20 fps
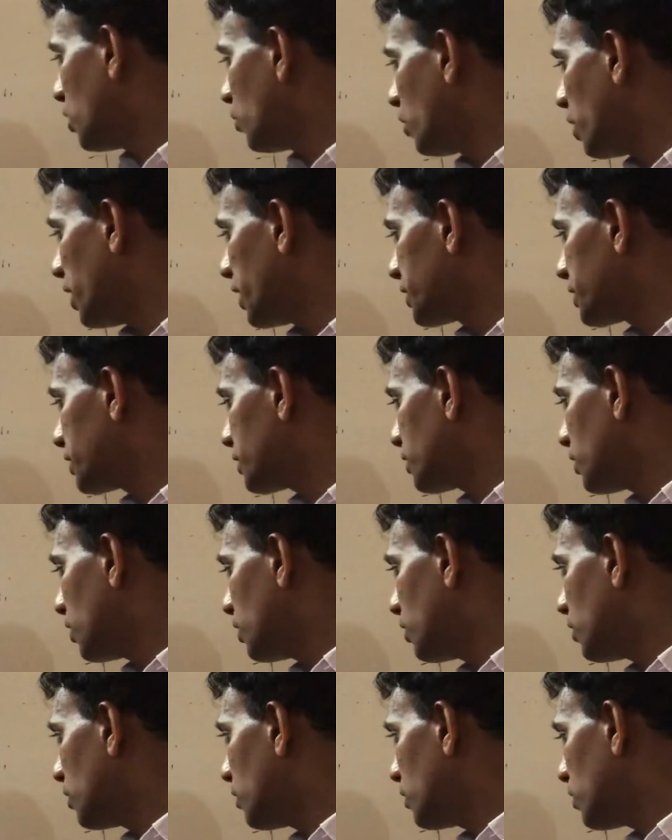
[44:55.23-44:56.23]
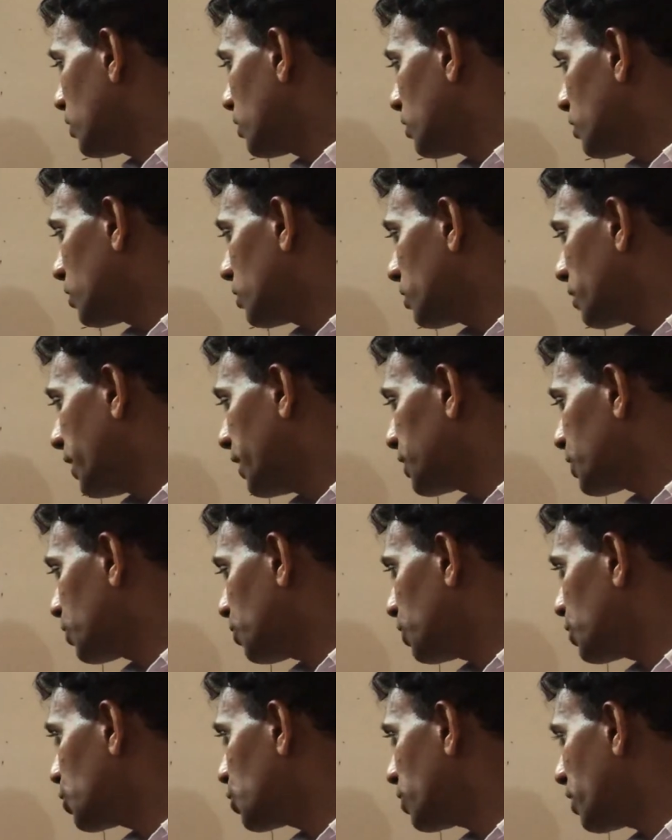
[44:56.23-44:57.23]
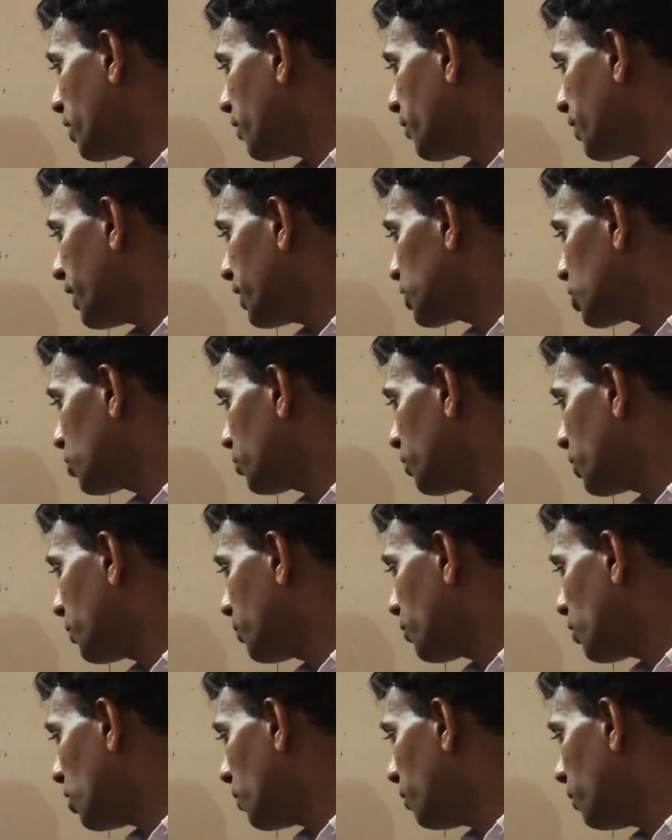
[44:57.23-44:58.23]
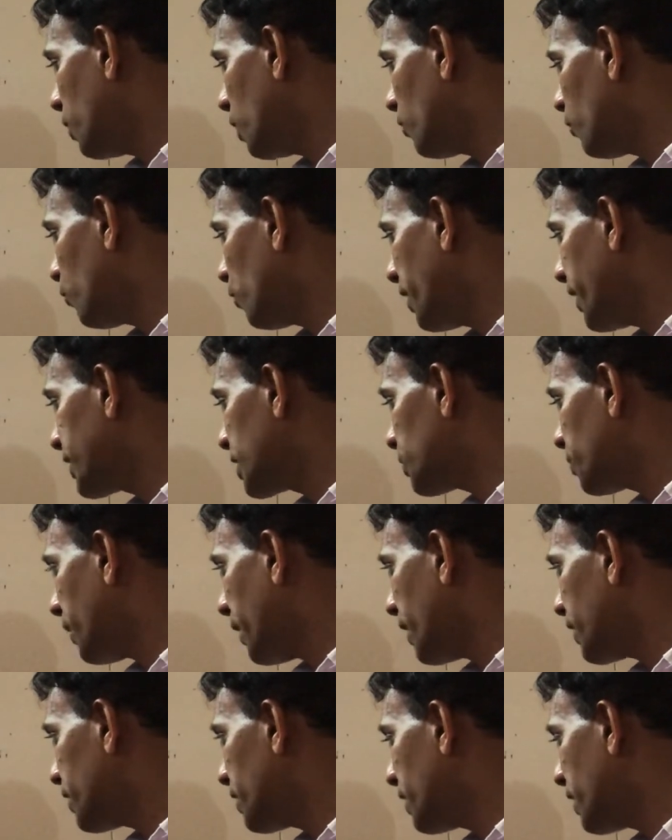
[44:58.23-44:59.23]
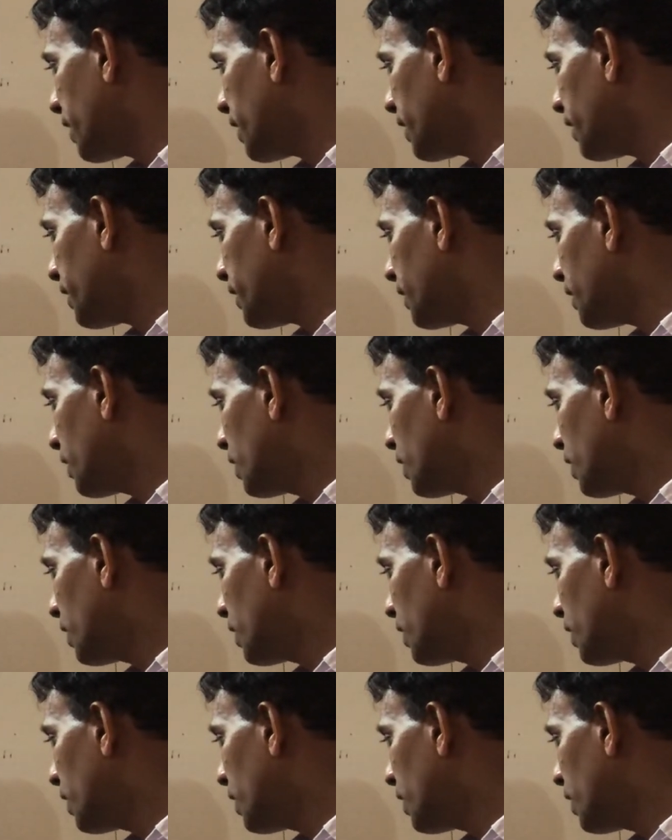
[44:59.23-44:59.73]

what? Nice question, right? So a problem for expecting any